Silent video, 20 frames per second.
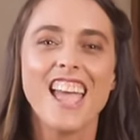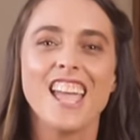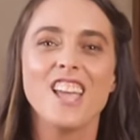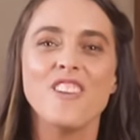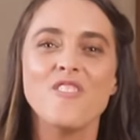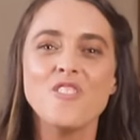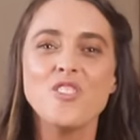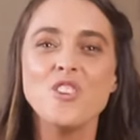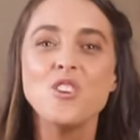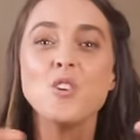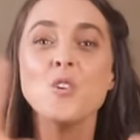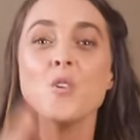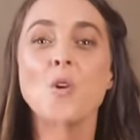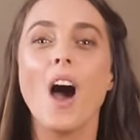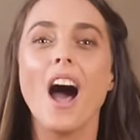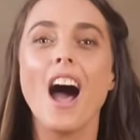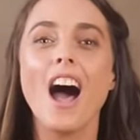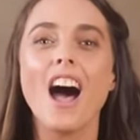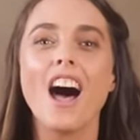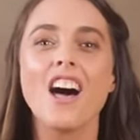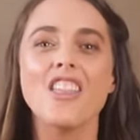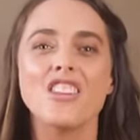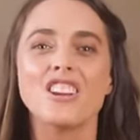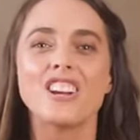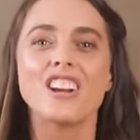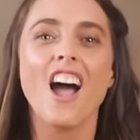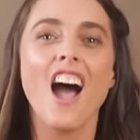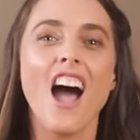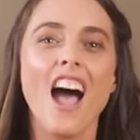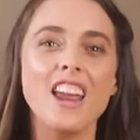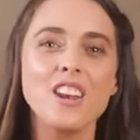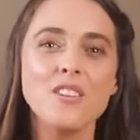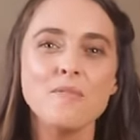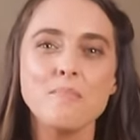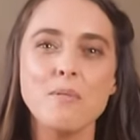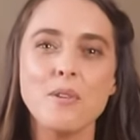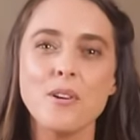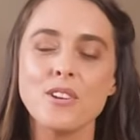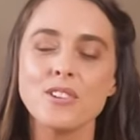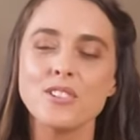If you are the kind
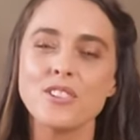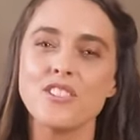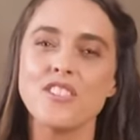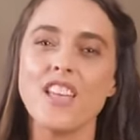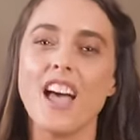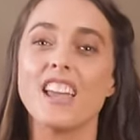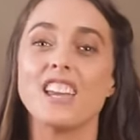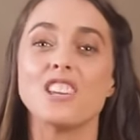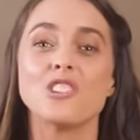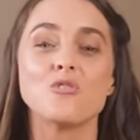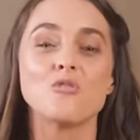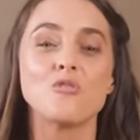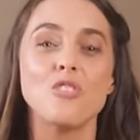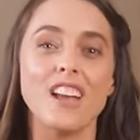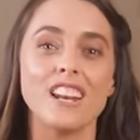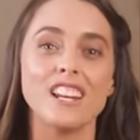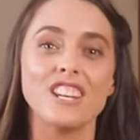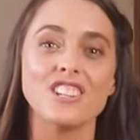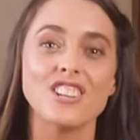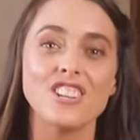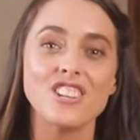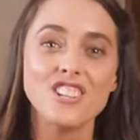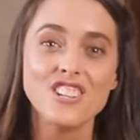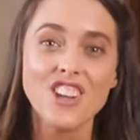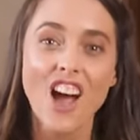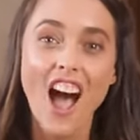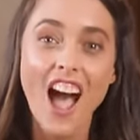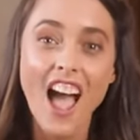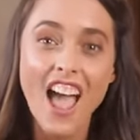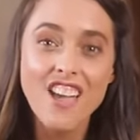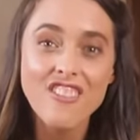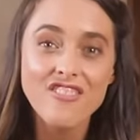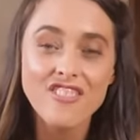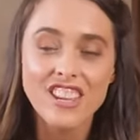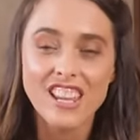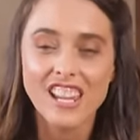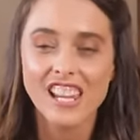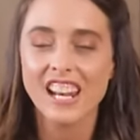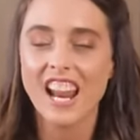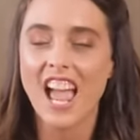of person that is ready to dive
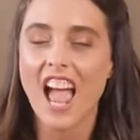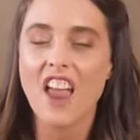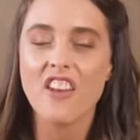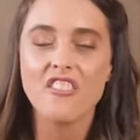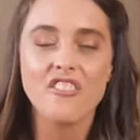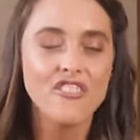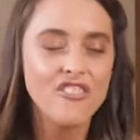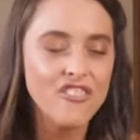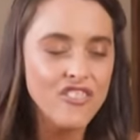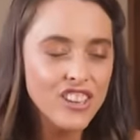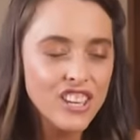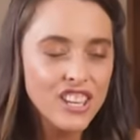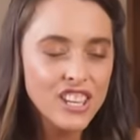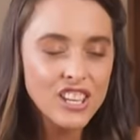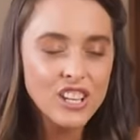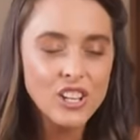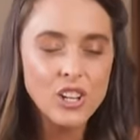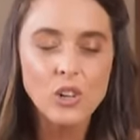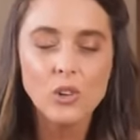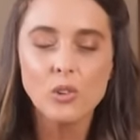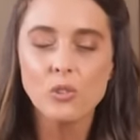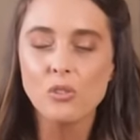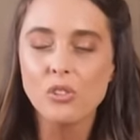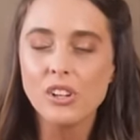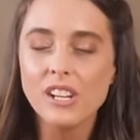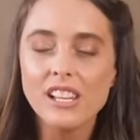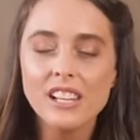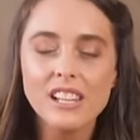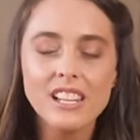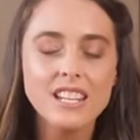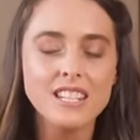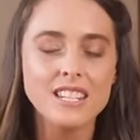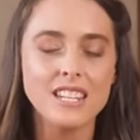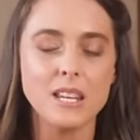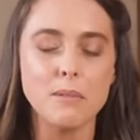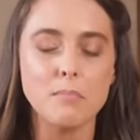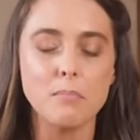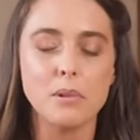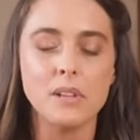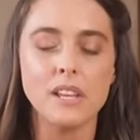in and feel really
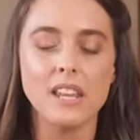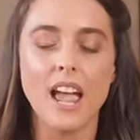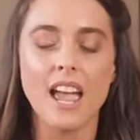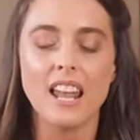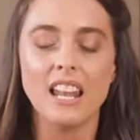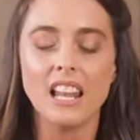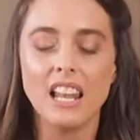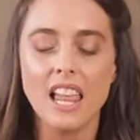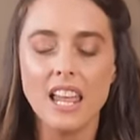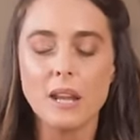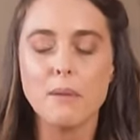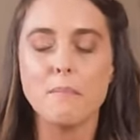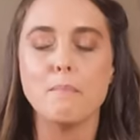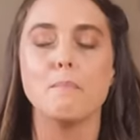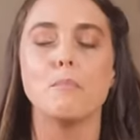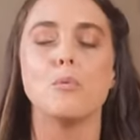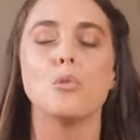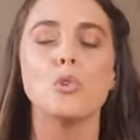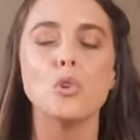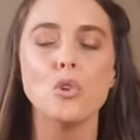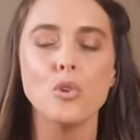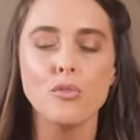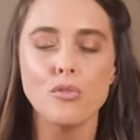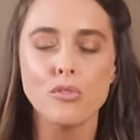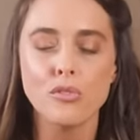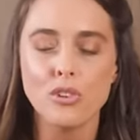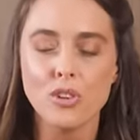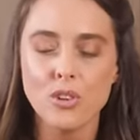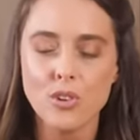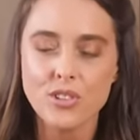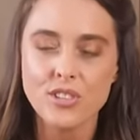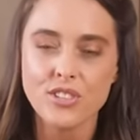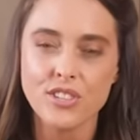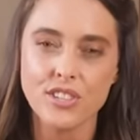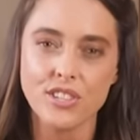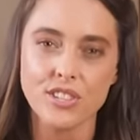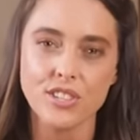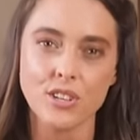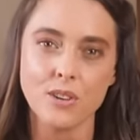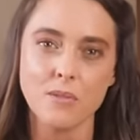deeply and let it move through your
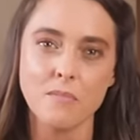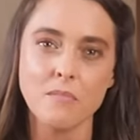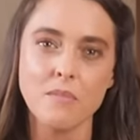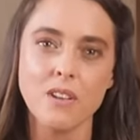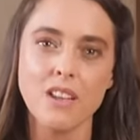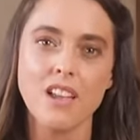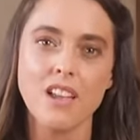system,